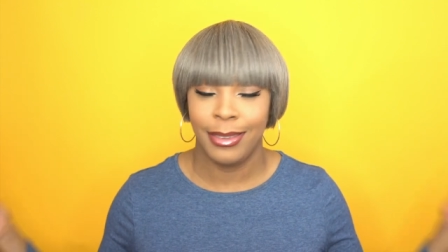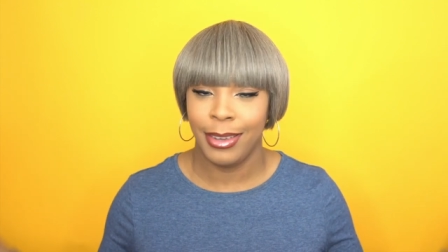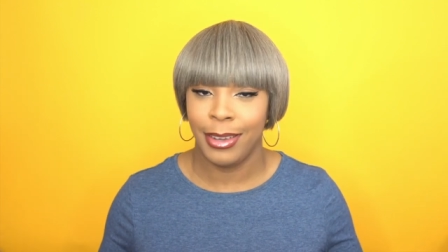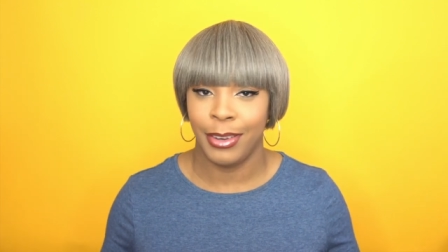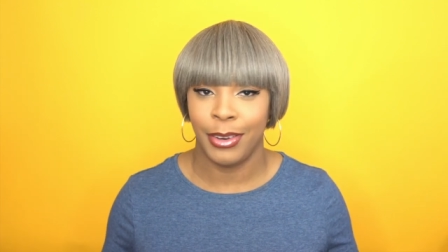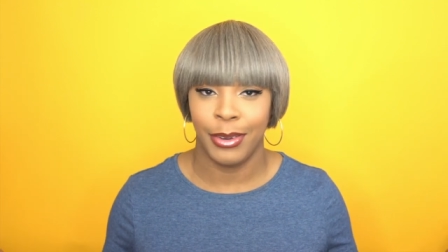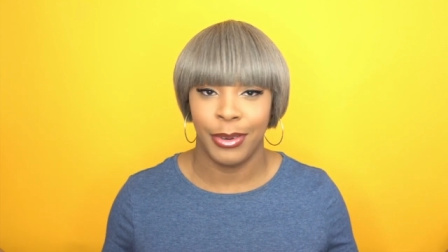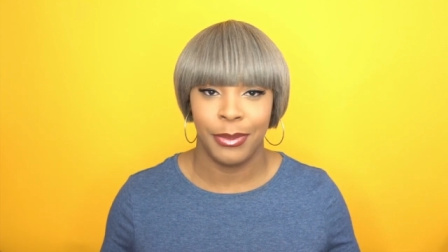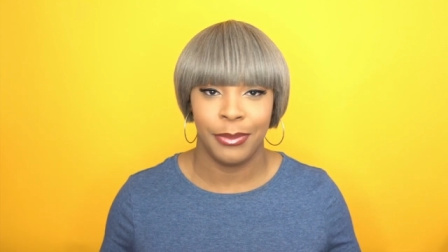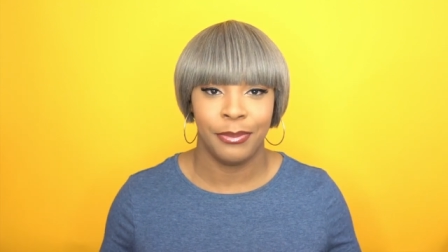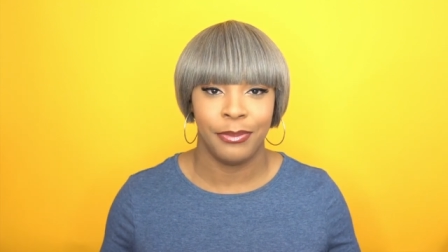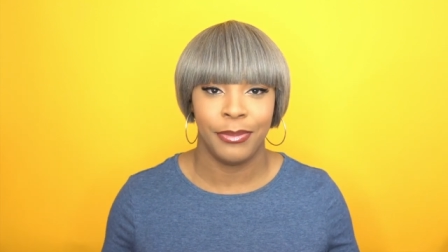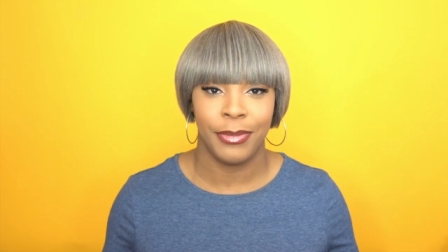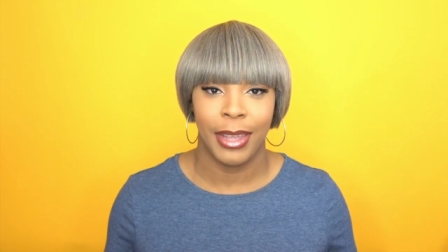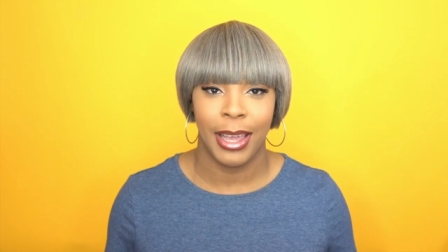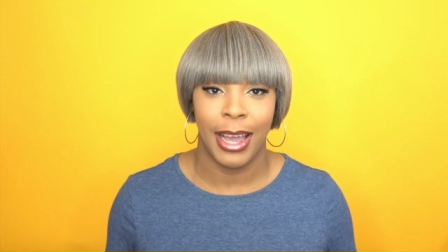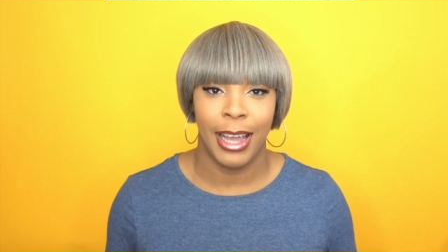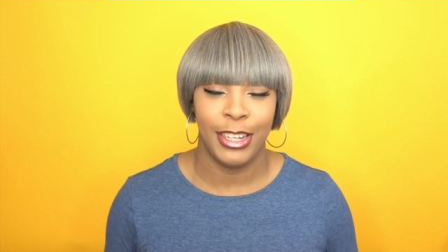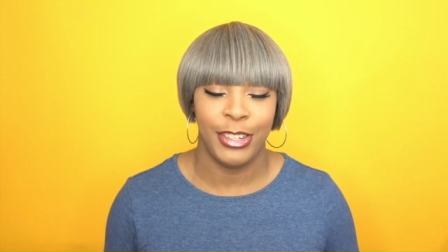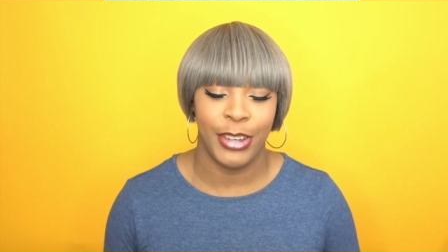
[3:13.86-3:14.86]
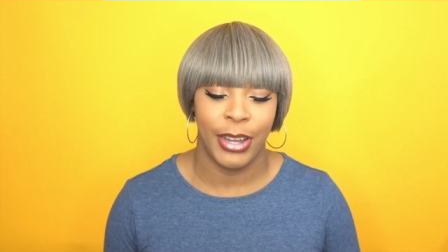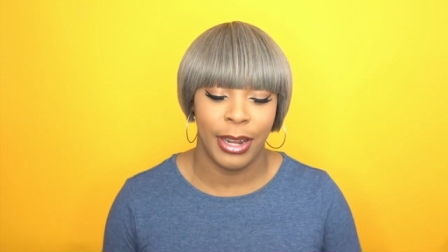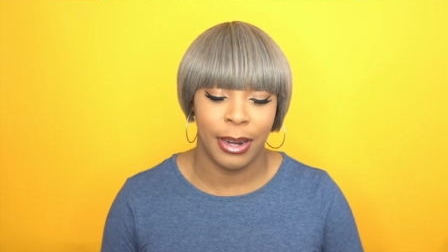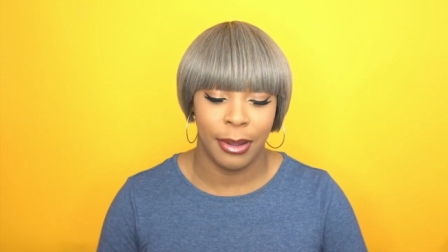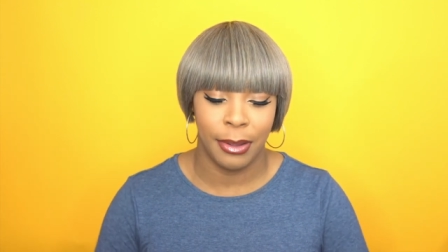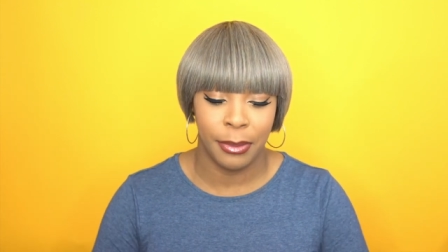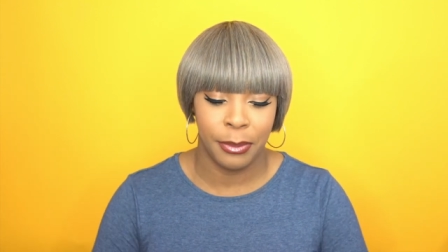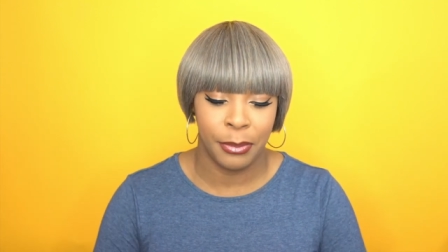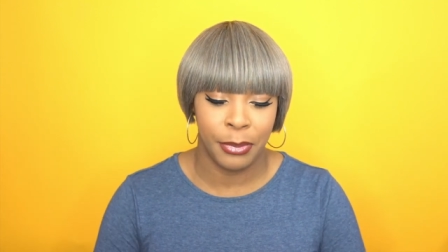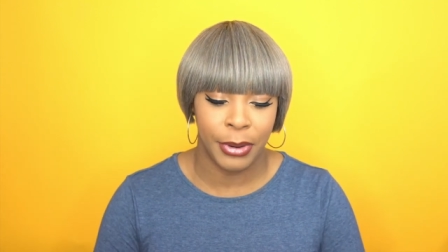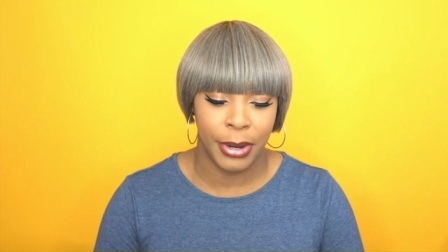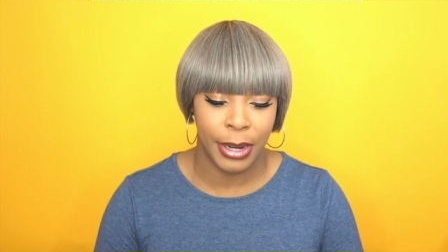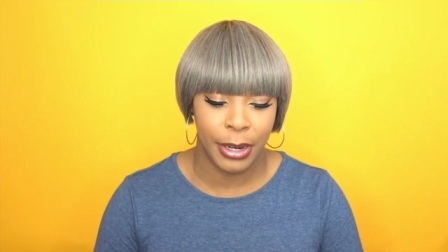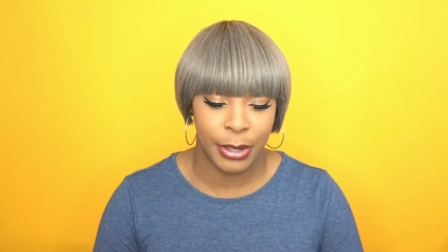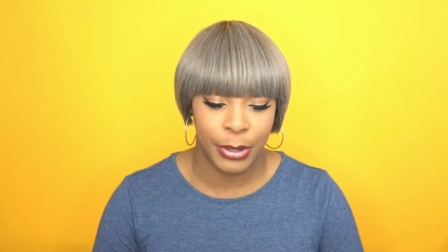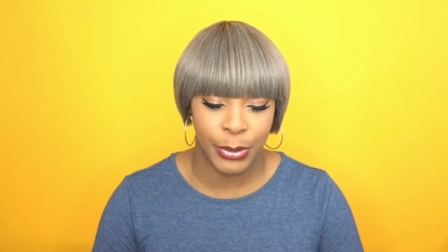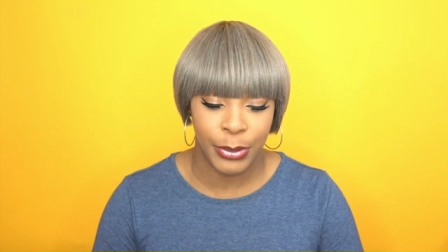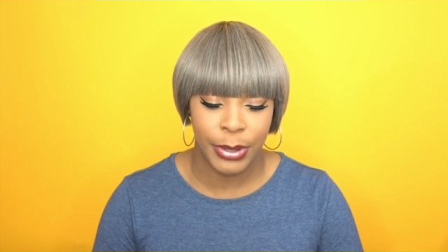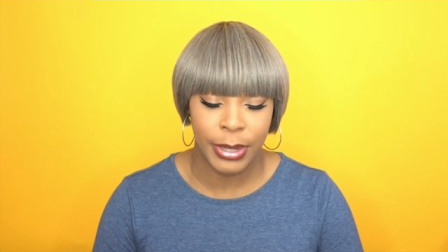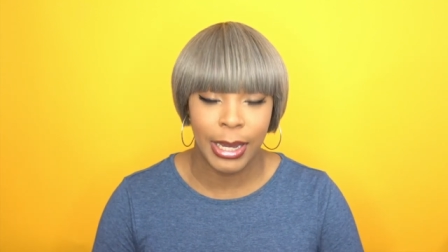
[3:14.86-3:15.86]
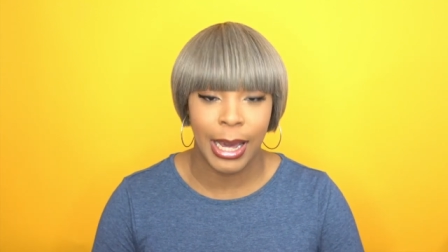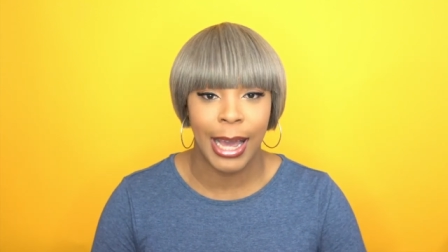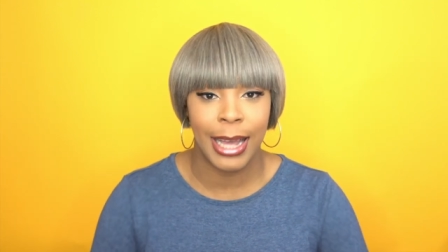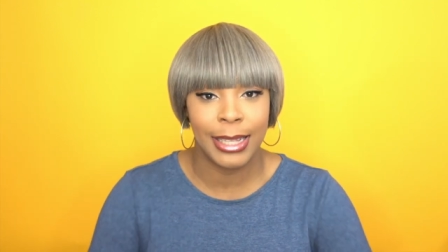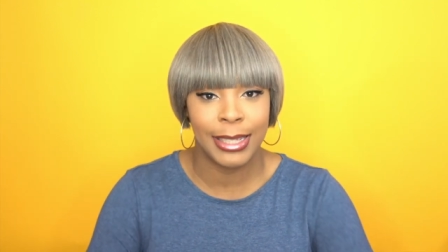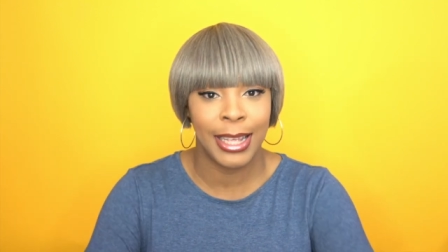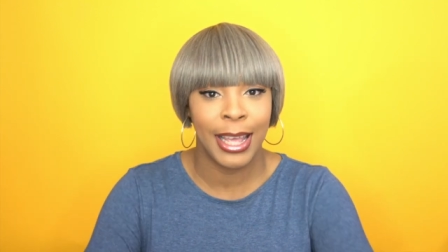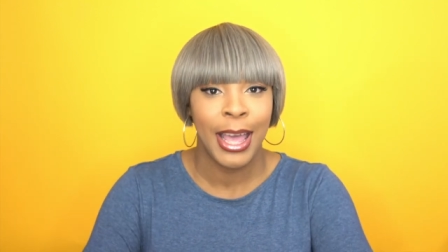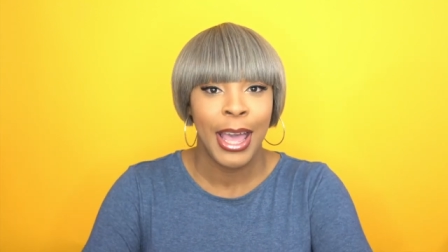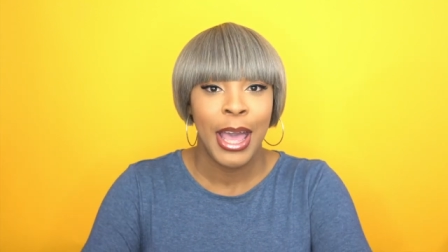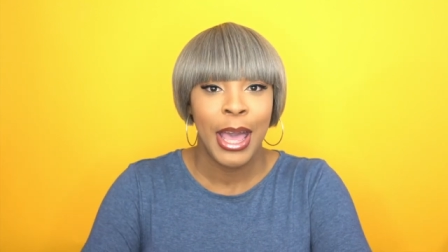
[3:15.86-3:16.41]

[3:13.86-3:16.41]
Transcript: you know, I try to bring it to you guys.